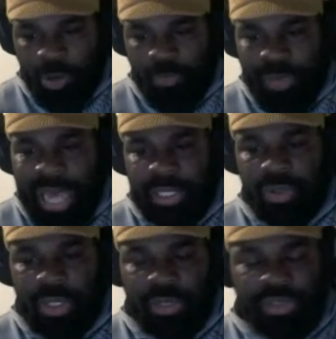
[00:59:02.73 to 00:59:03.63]
You go
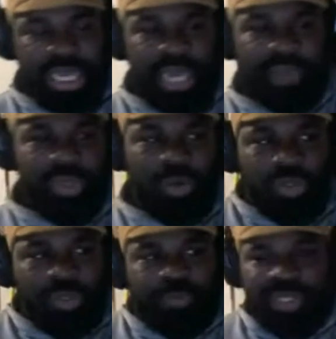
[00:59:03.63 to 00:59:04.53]
back. You can save
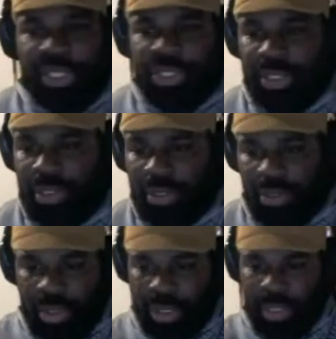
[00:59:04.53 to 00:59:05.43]
those positions.
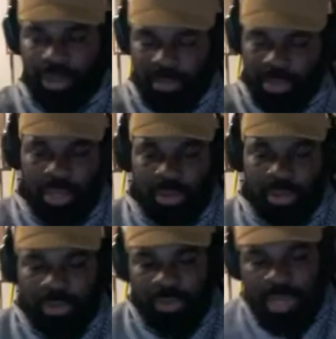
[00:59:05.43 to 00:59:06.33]
You click,
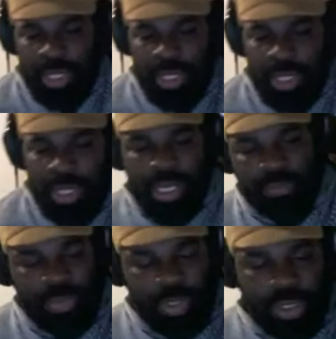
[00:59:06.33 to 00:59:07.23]
you
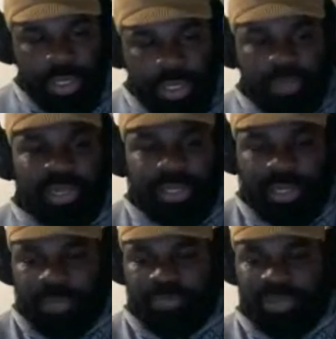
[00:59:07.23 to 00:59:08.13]
click the
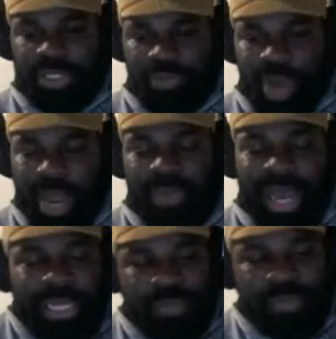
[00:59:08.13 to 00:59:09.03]
button and puts it right
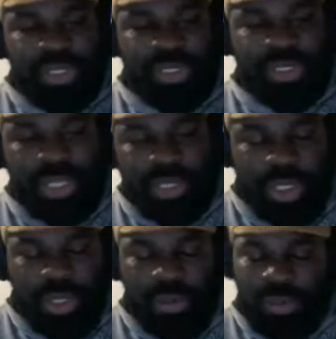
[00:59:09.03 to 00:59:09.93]
back at the position that they
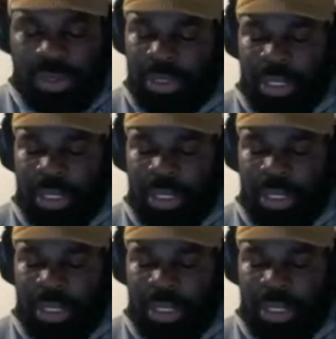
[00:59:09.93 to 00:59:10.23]
chose.